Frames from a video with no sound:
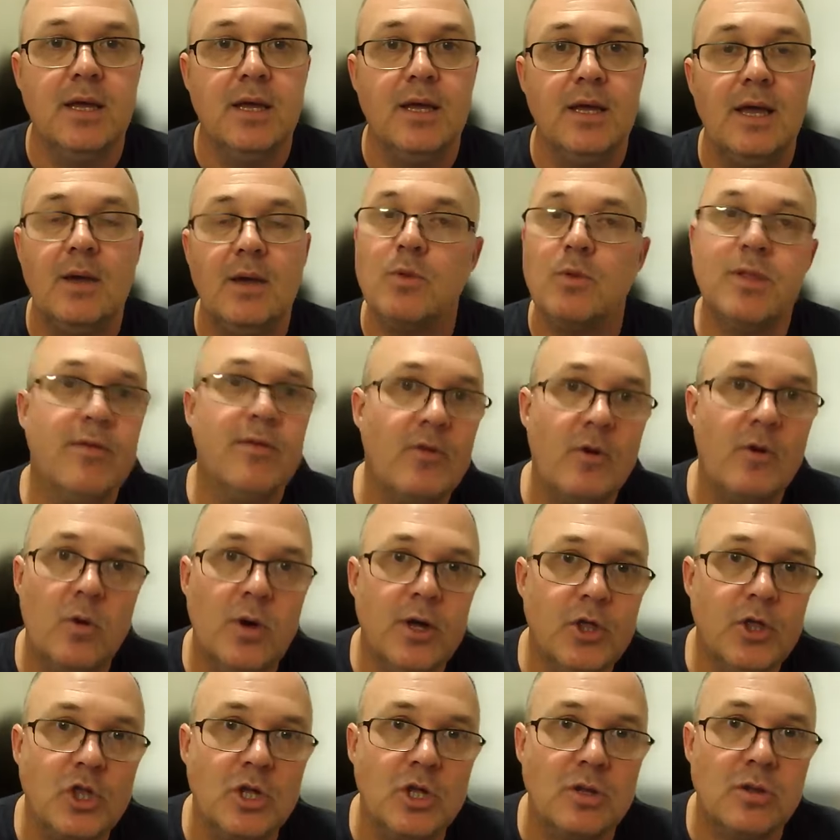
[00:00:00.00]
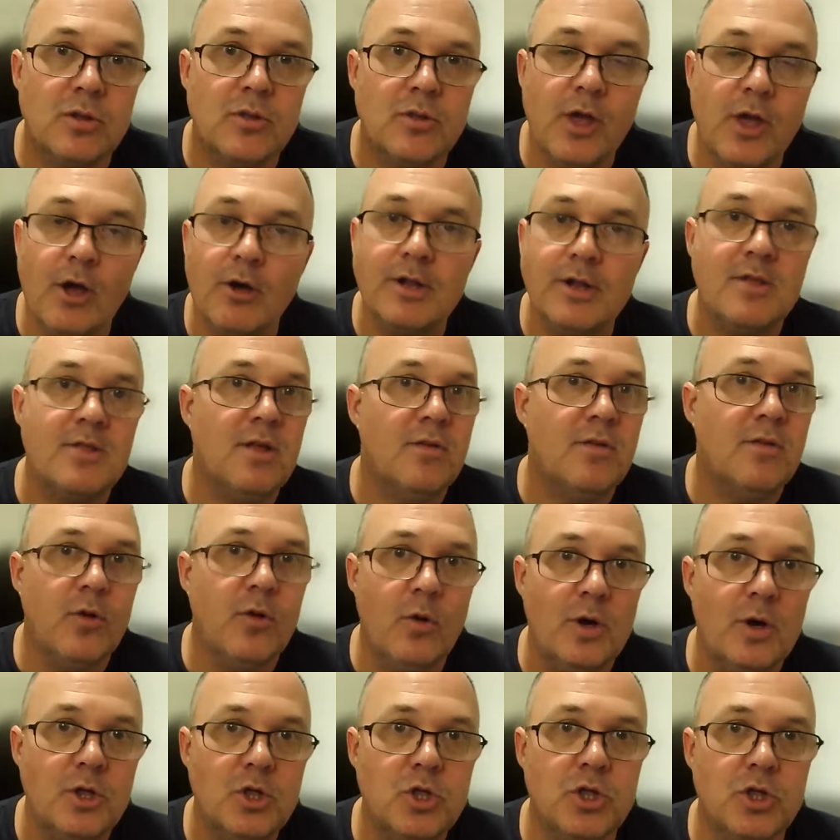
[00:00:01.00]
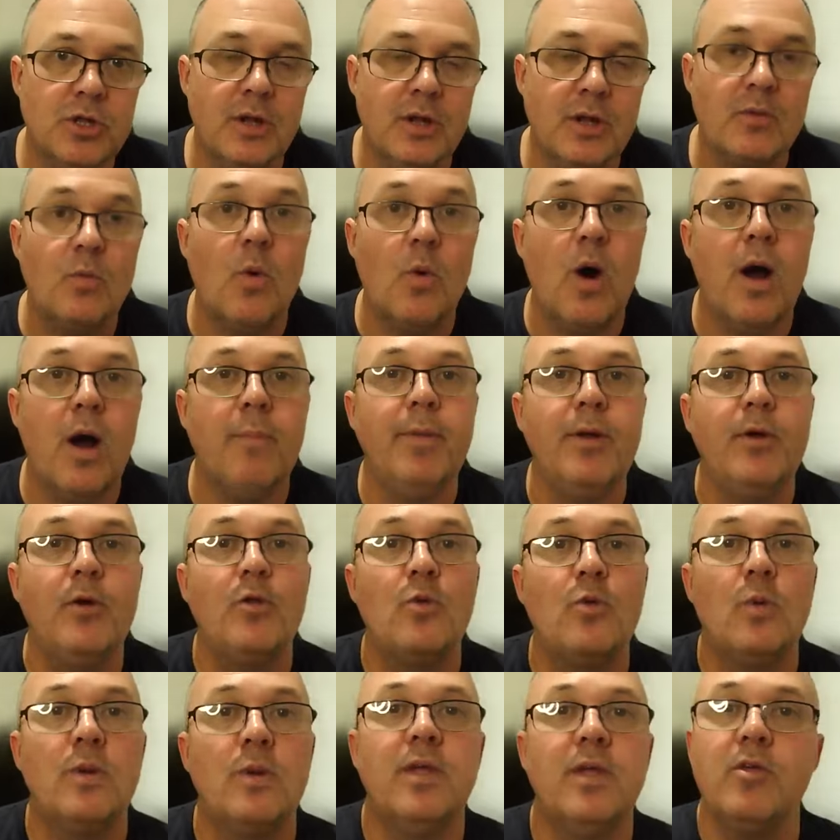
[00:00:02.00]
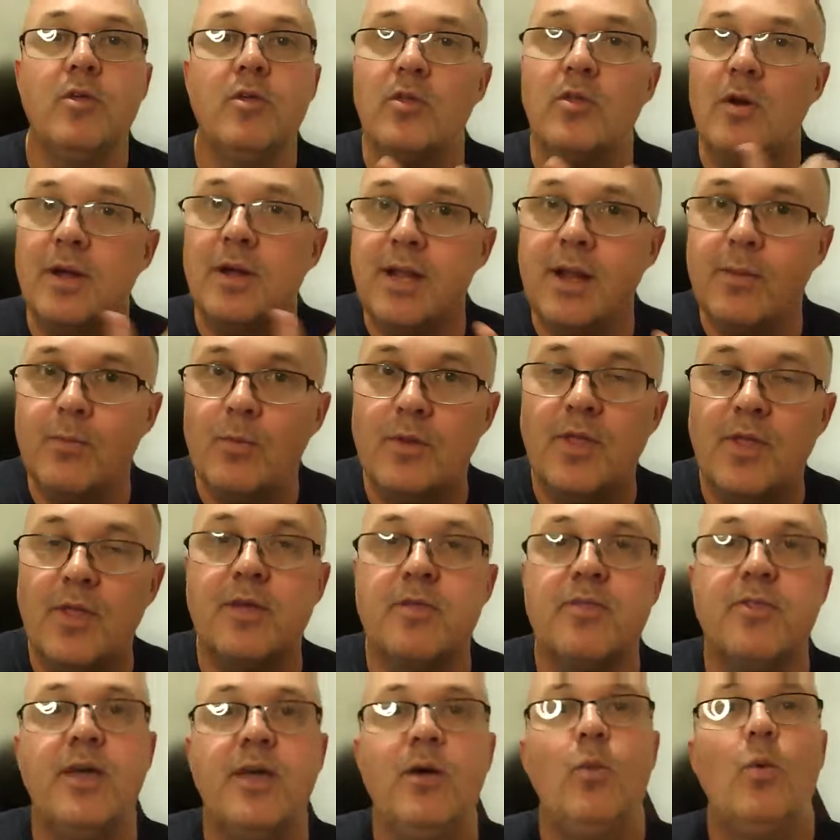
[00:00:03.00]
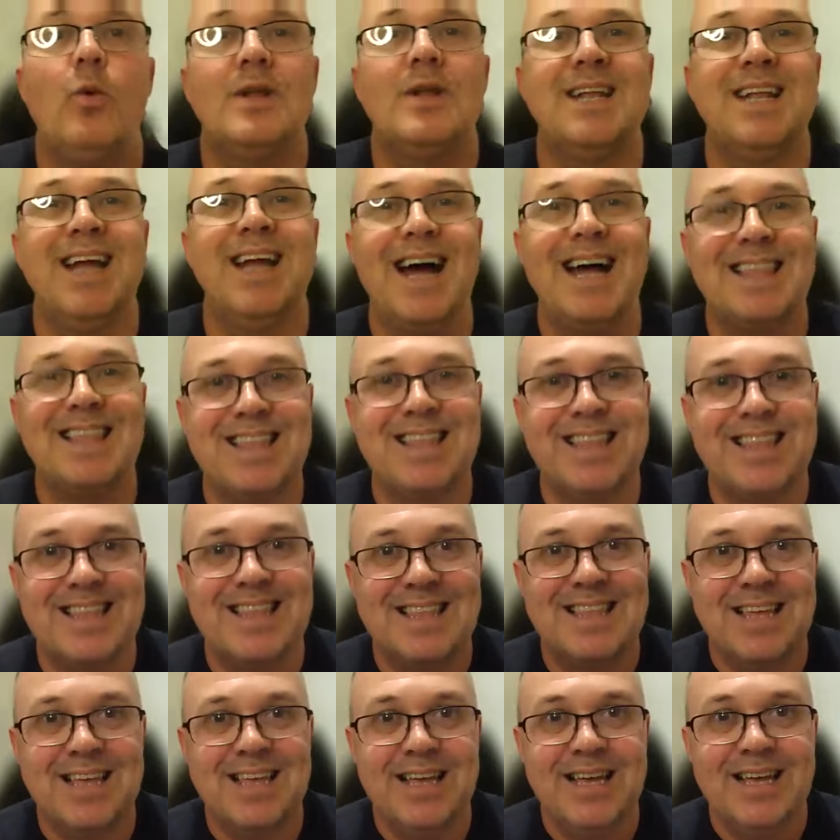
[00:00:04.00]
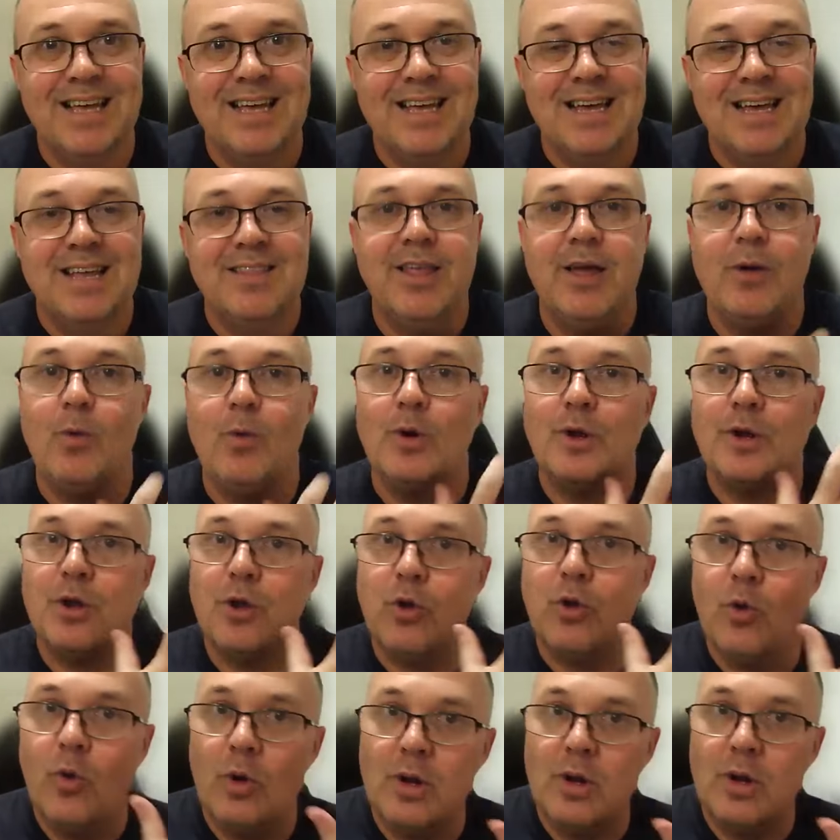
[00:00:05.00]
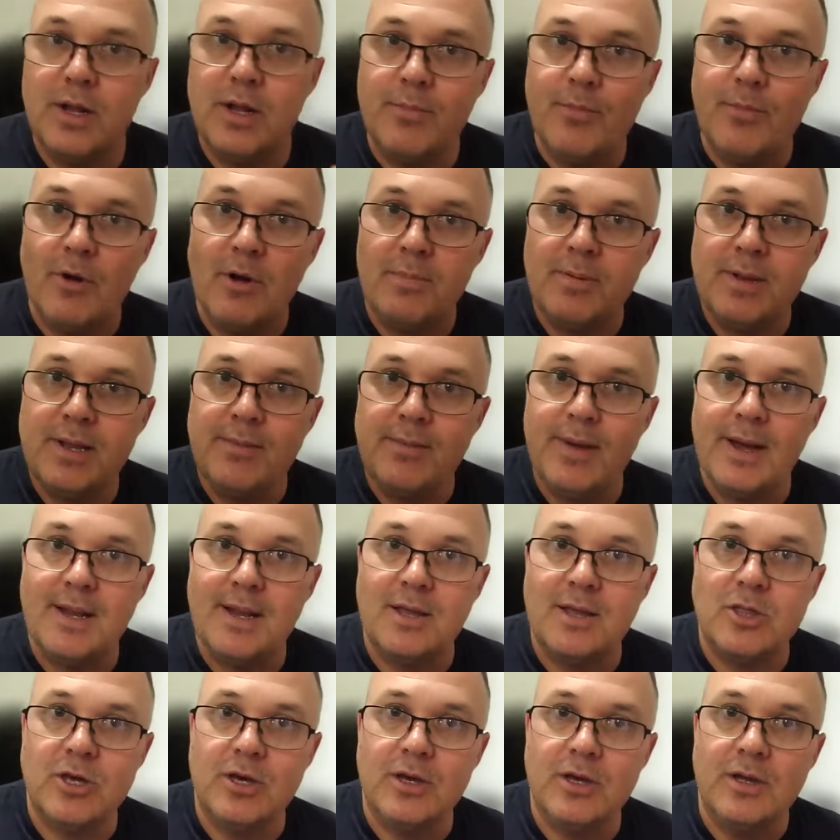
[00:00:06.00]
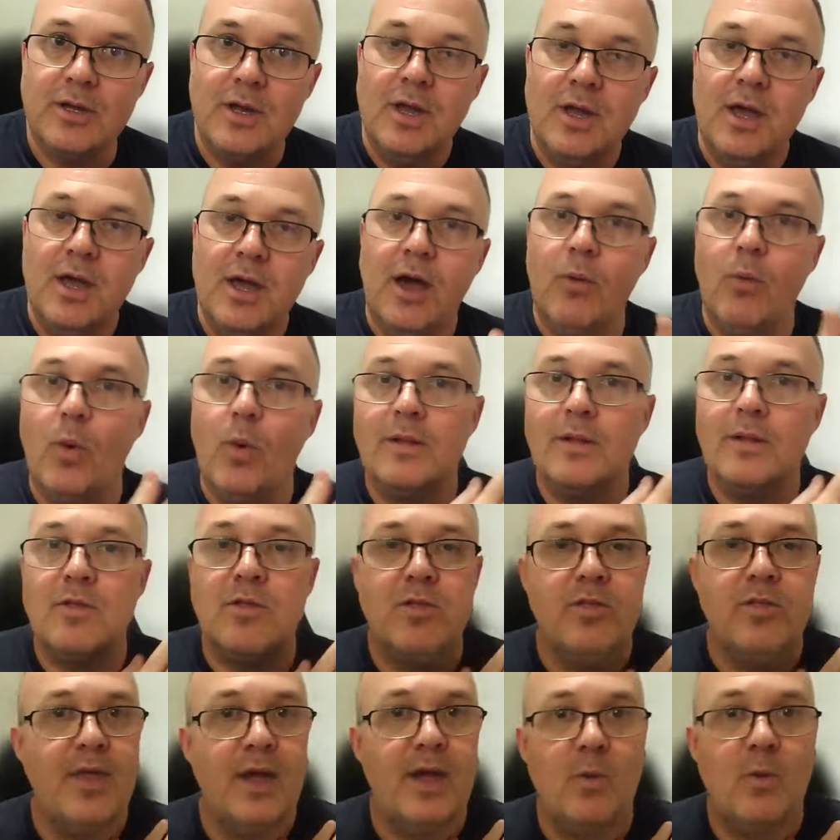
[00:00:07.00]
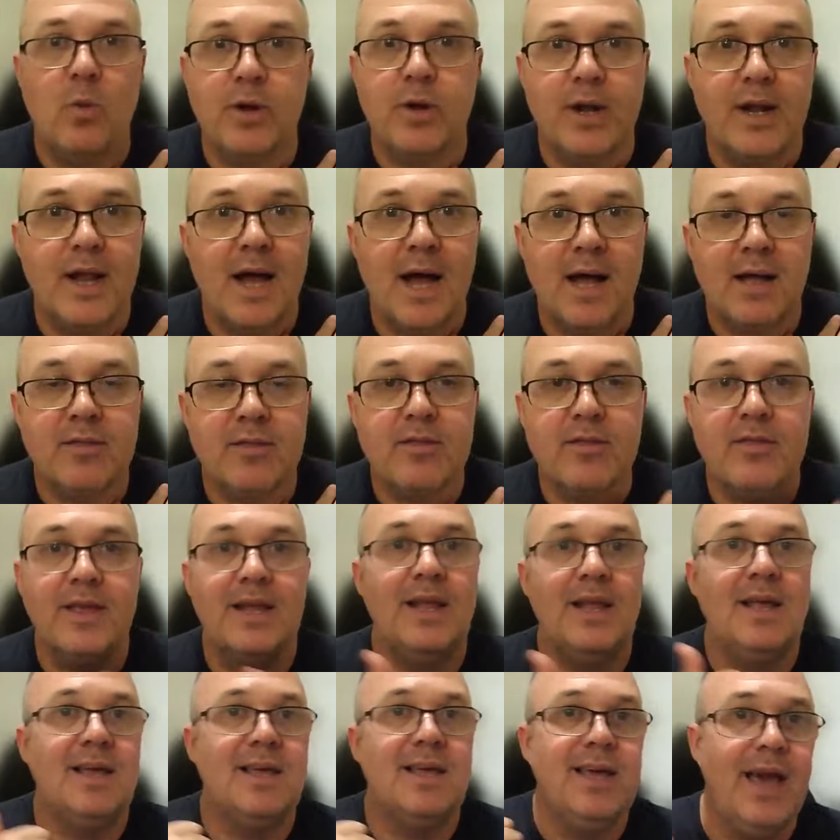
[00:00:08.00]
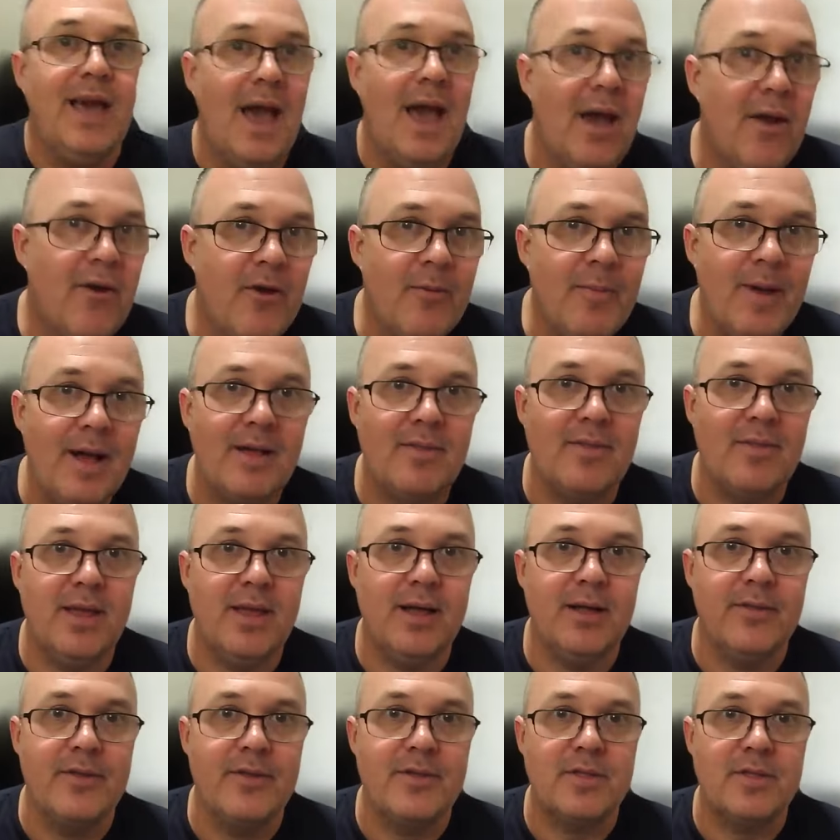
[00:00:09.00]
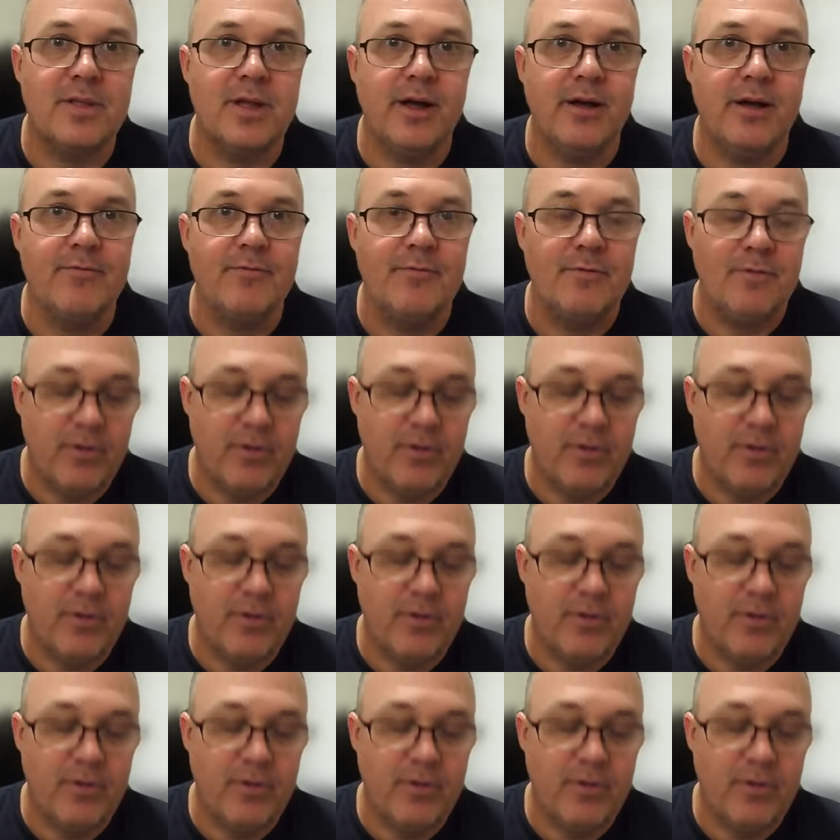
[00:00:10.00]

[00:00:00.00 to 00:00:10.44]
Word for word: It was never questioned. The owners never questioned it. Why? Because when they signed up with us, they wanted us. They wanted a quality property manager. And once they wanted us, they didn't care about the other stuff.